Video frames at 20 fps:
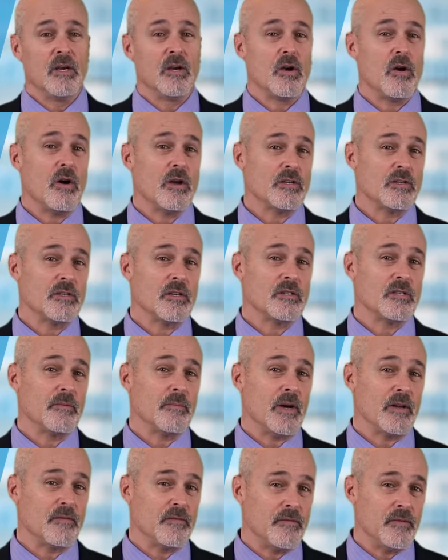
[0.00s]
cost us
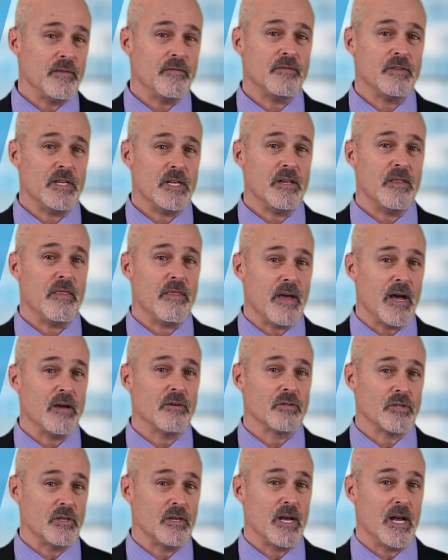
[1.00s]
about
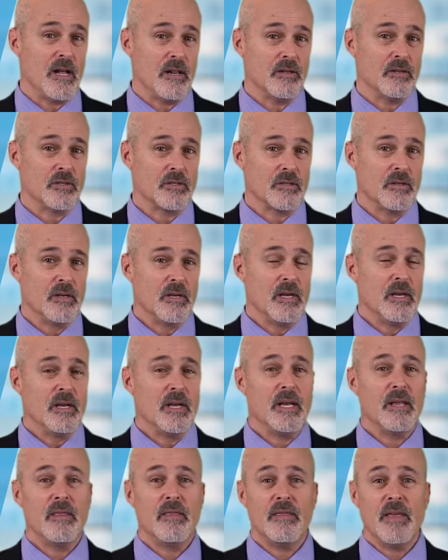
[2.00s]
$15,000,
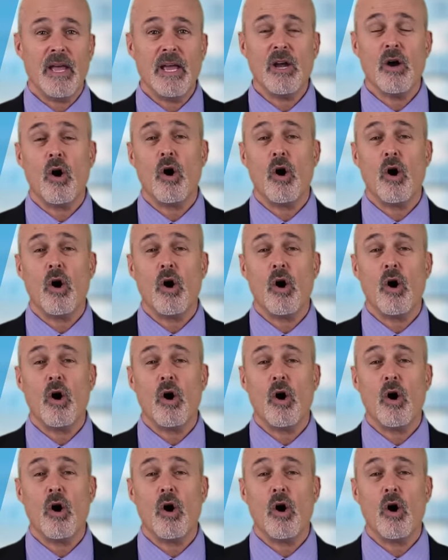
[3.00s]
and they